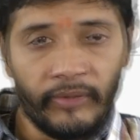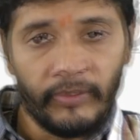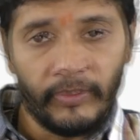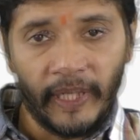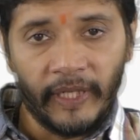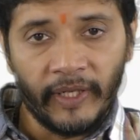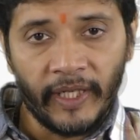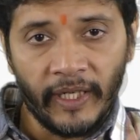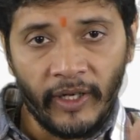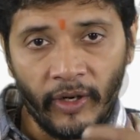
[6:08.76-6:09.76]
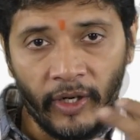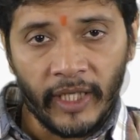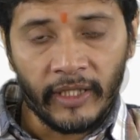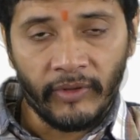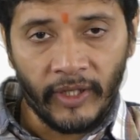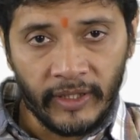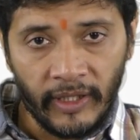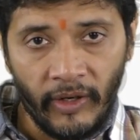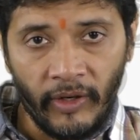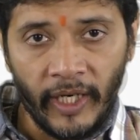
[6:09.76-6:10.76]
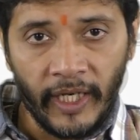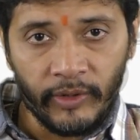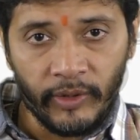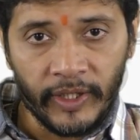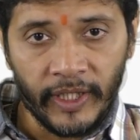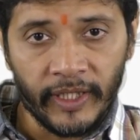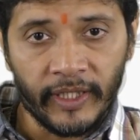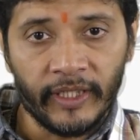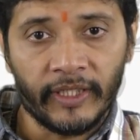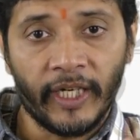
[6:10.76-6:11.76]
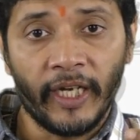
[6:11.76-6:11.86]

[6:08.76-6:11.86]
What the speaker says: penetrating a lot as far as the online education is concerned.